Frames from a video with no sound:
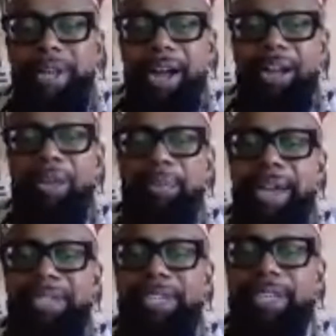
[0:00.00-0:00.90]
Ankin
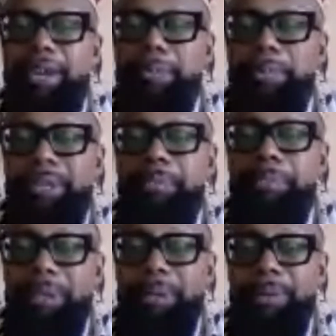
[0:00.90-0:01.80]
Ma'at to Kimberly
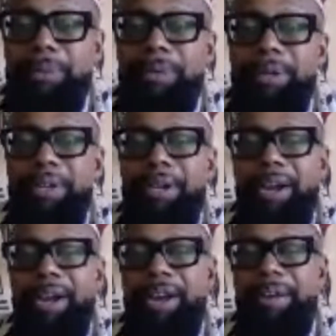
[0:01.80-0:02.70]
Blue.
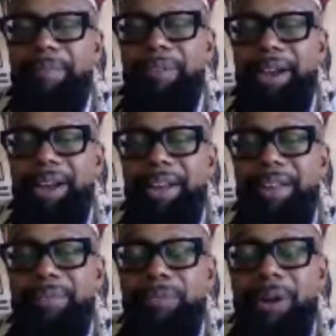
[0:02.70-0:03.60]

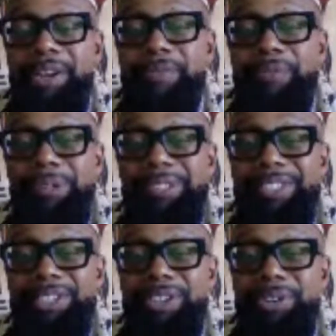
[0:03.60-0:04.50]
Wonderful to
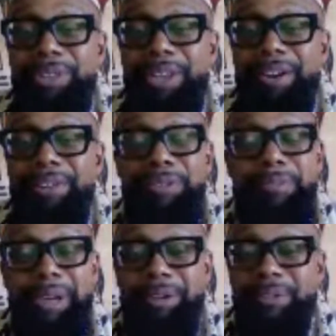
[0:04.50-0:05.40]
see you there. You've
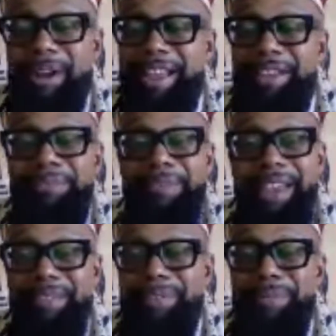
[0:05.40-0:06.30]
been around
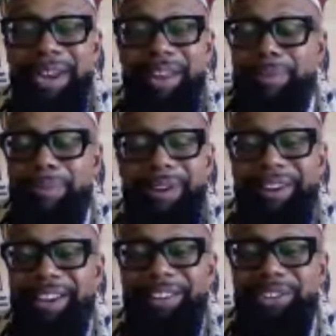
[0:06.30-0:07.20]
forever. Whenever we're
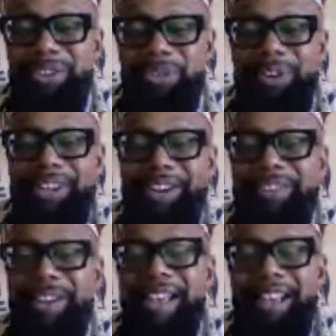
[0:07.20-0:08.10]
here, you're
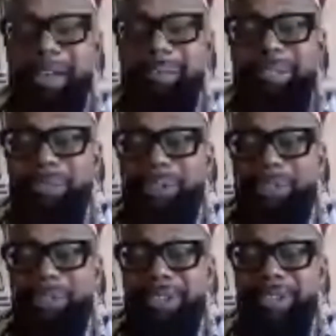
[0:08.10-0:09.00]
here, coming to us
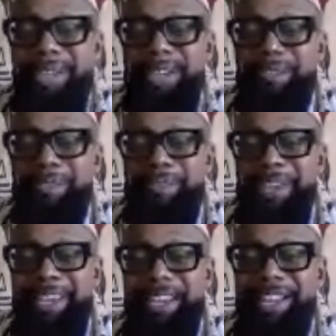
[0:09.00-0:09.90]
from the
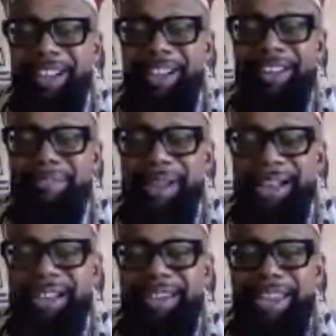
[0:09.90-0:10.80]
DMV. Ankin
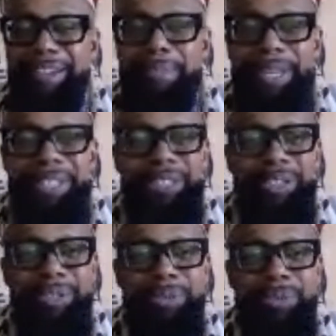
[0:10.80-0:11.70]
Ma'at and peace
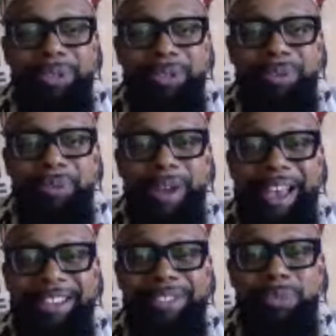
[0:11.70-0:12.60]
to you
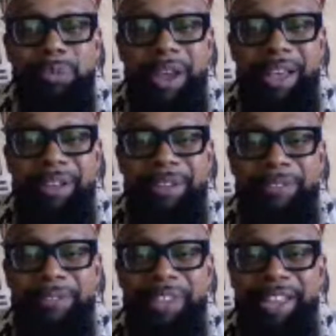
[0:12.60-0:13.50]
as well.
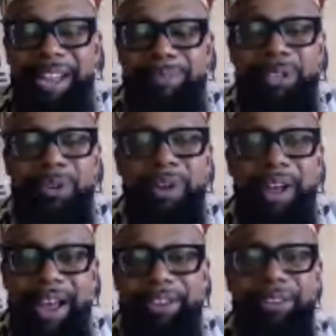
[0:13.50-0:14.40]
I'm so
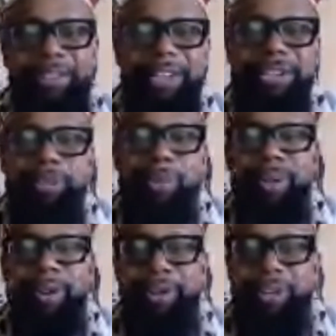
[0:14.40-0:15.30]
honored that you
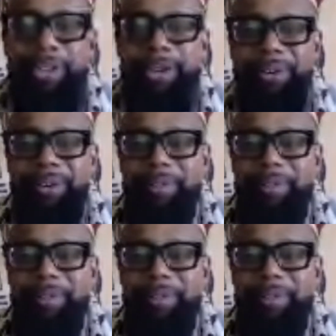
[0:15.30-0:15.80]
all are here.